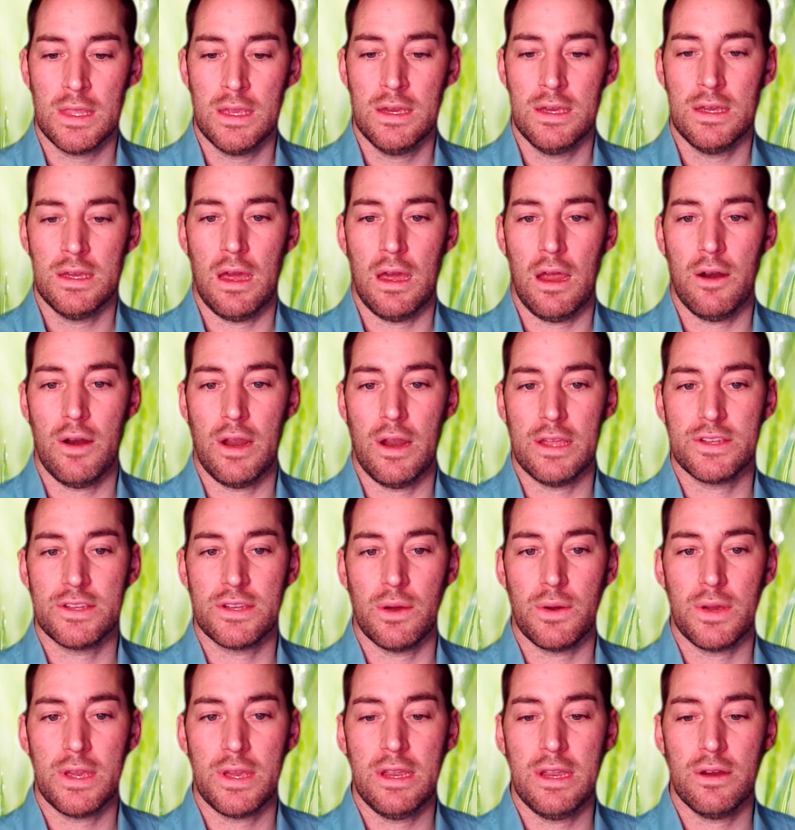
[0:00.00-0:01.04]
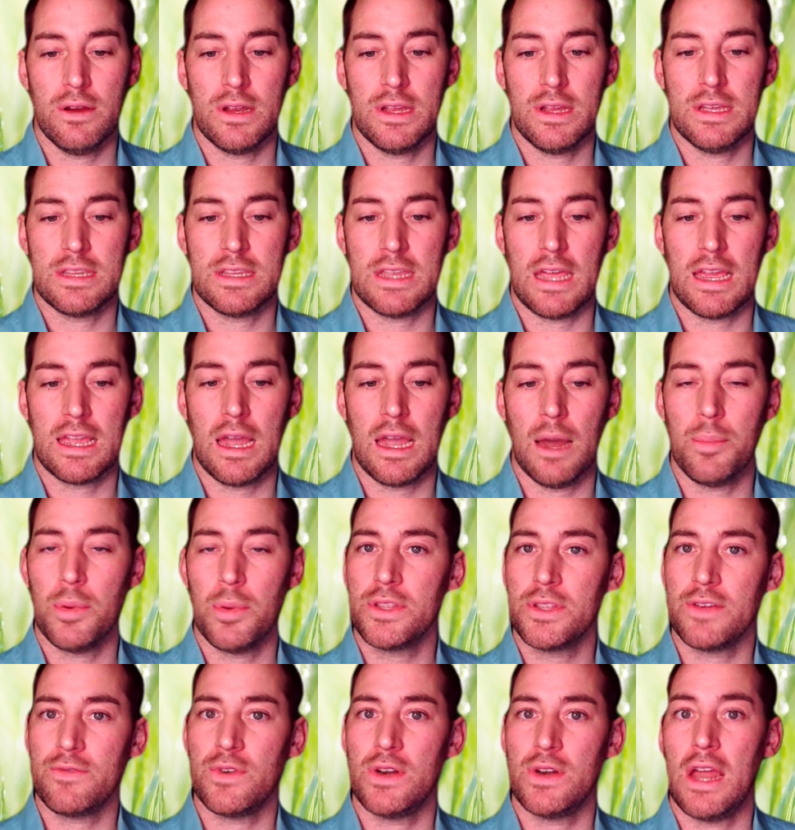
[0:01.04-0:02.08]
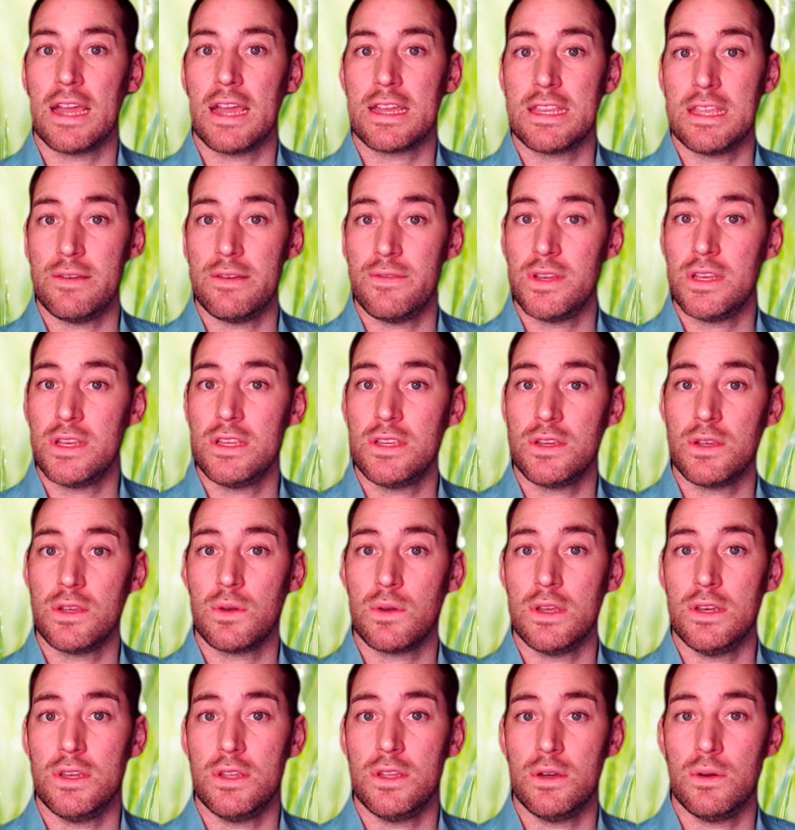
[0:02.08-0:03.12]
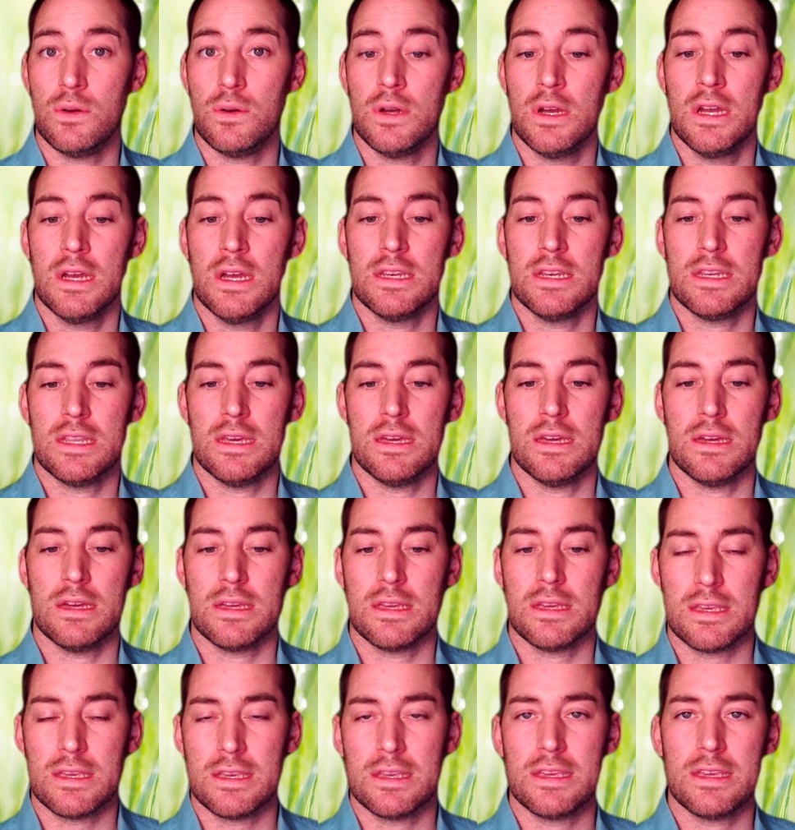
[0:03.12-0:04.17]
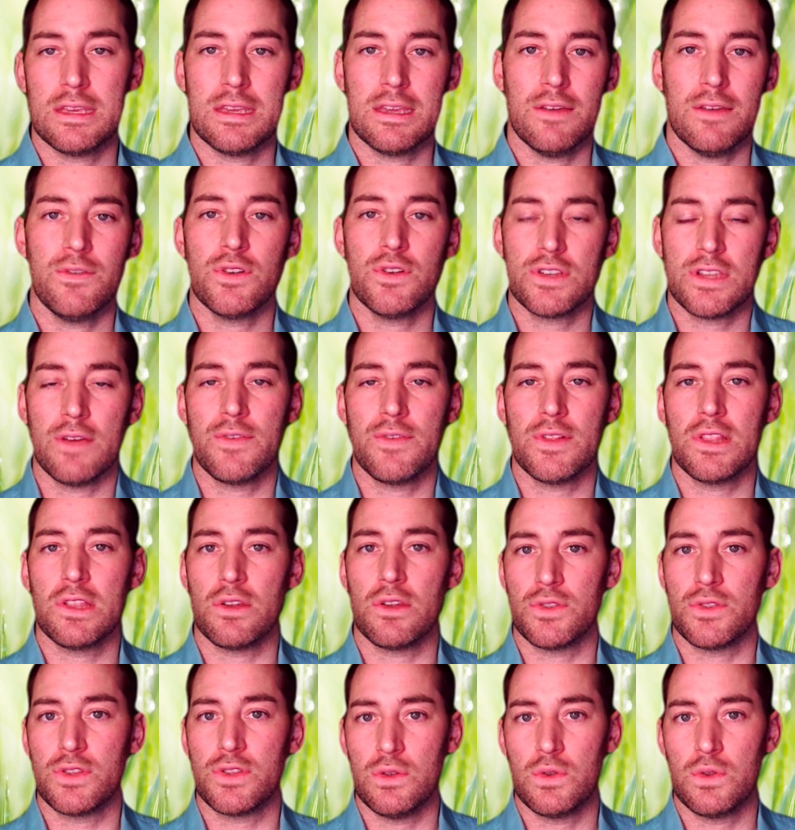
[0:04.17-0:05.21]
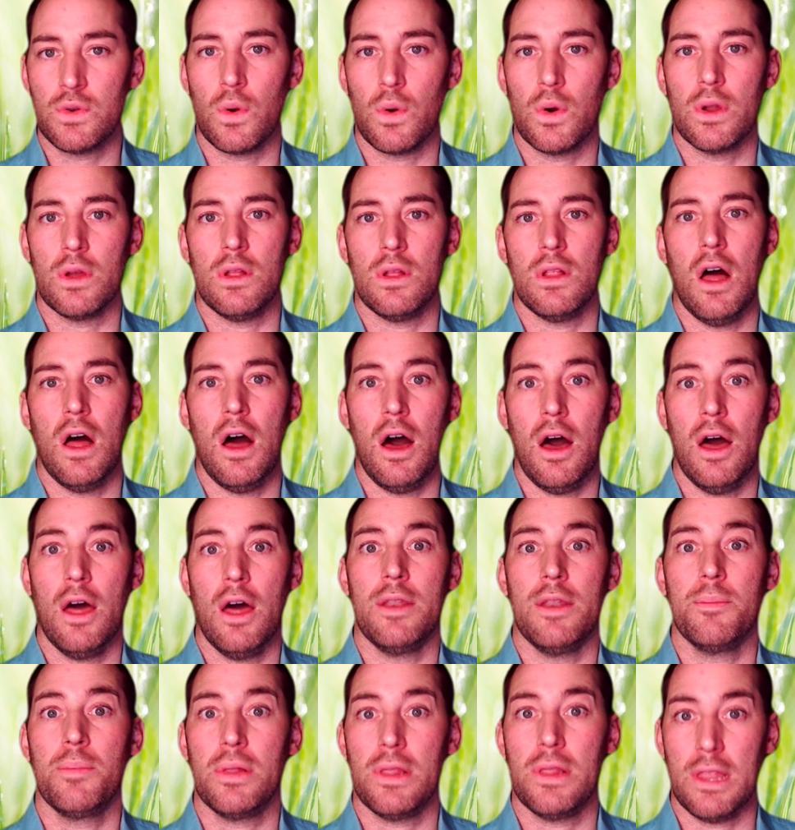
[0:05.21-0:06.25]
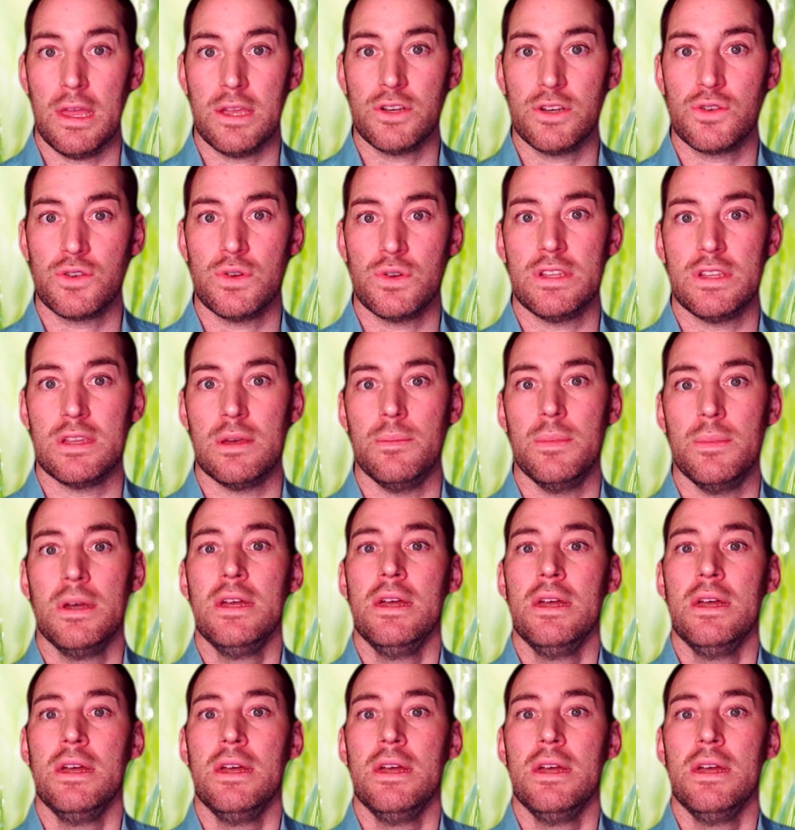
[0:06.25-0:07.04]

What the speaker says: Alright, so here is a couple different activities you can do to give yourself a little tutorial on plagiarism.